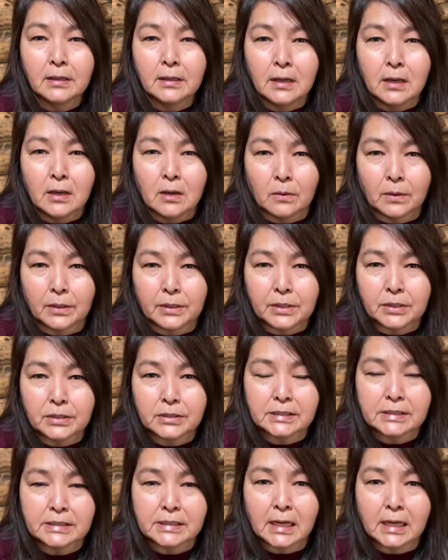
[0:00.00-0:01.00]
when you're
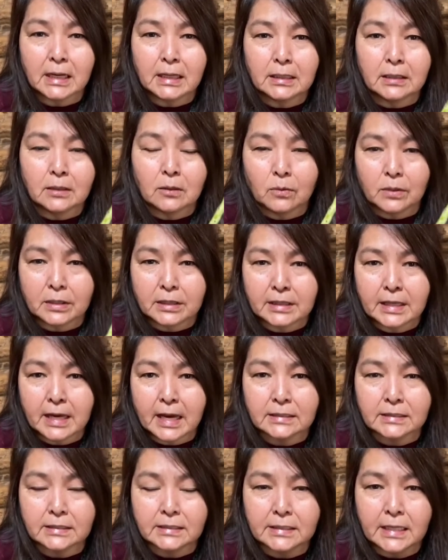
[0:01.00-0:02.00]
done with
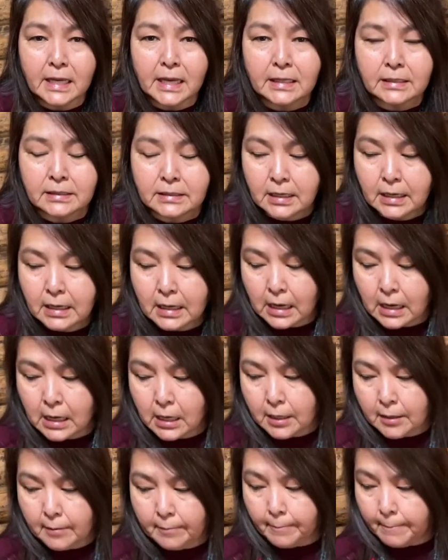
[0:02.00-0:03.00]
that set,
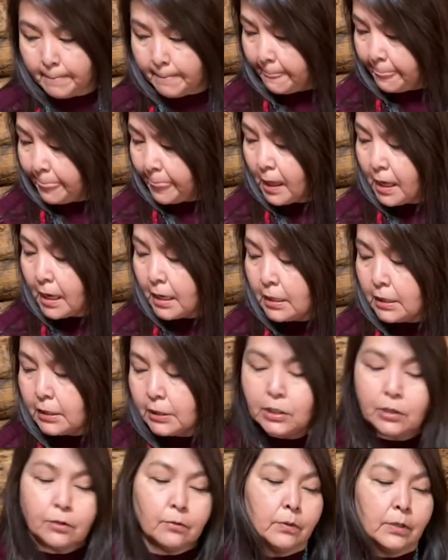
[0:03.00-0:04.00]

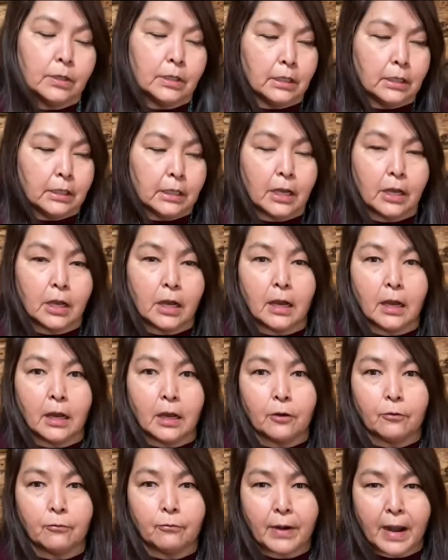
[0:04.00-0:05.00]
you will
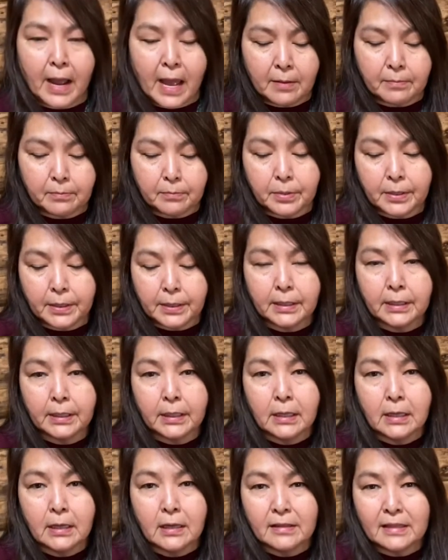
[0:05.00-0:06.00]
wrap
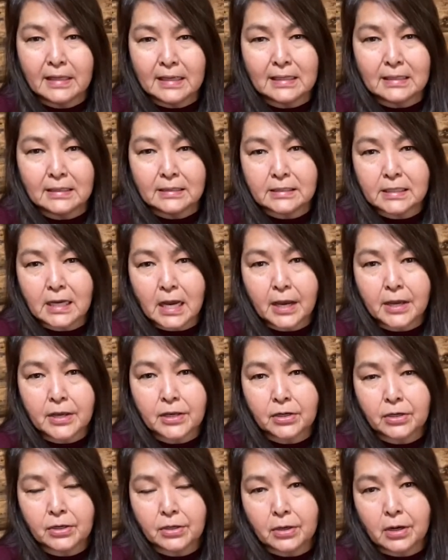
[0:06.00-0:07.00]
the
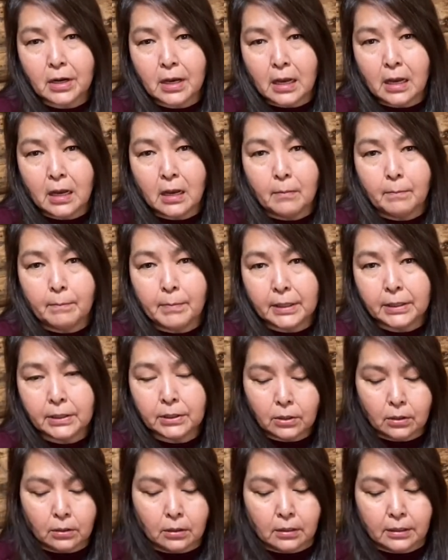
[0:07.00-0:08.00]
entire
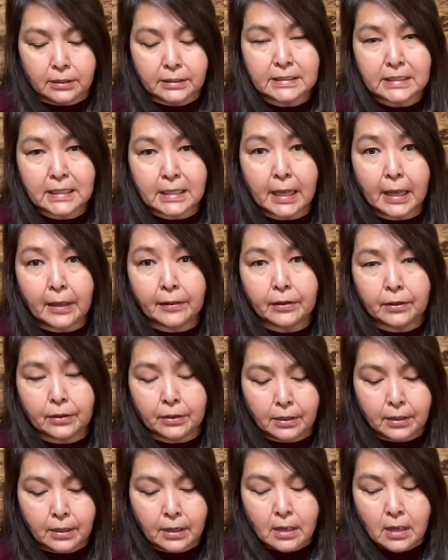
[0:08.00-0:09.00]
bundle together
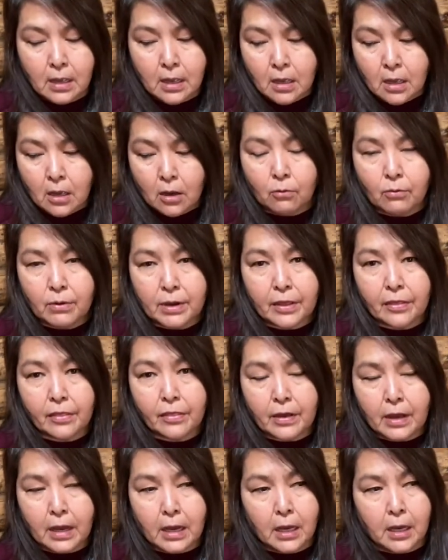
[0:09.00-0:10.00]
with
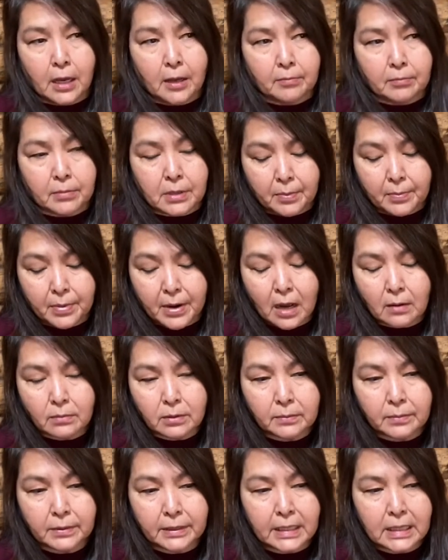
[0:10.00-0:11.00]

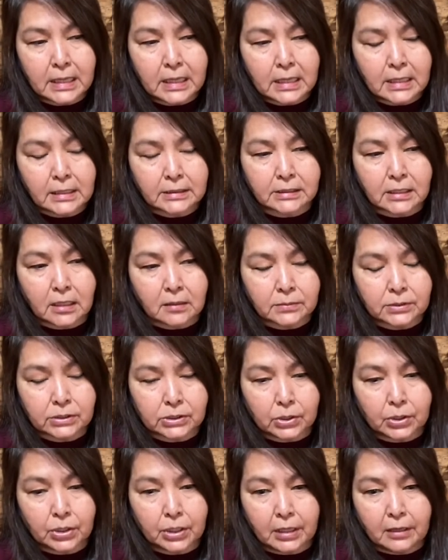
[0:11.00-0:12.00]
probably some
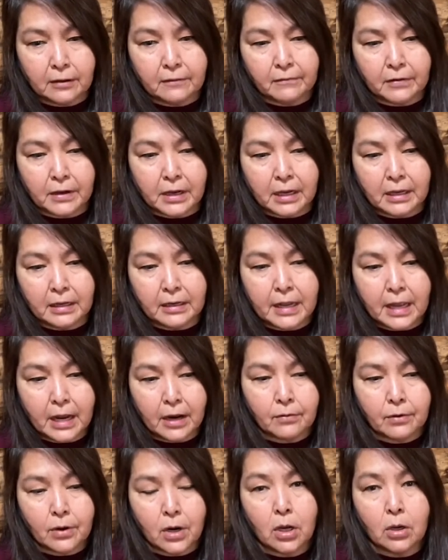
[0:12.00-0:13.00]
sort of
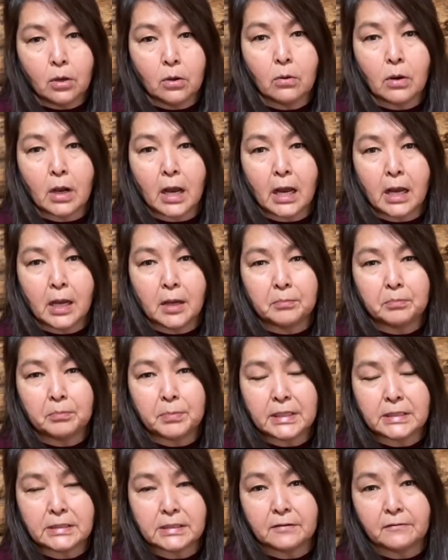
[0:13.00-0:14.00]
narrow
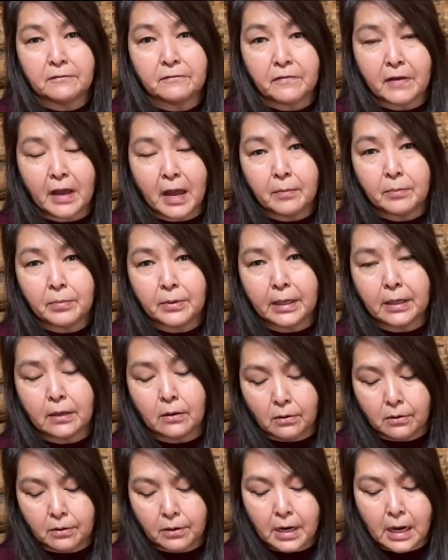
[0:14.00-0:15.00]
piece of fabric
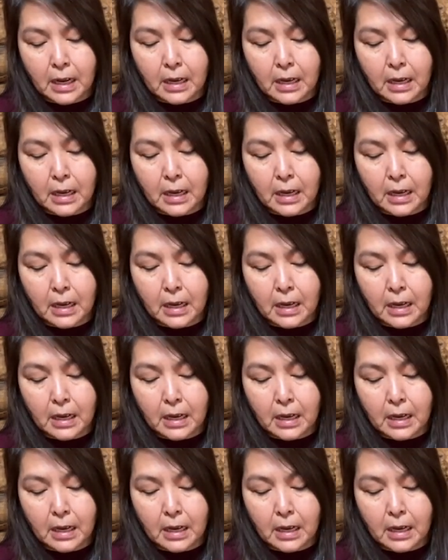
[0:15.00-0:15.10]
or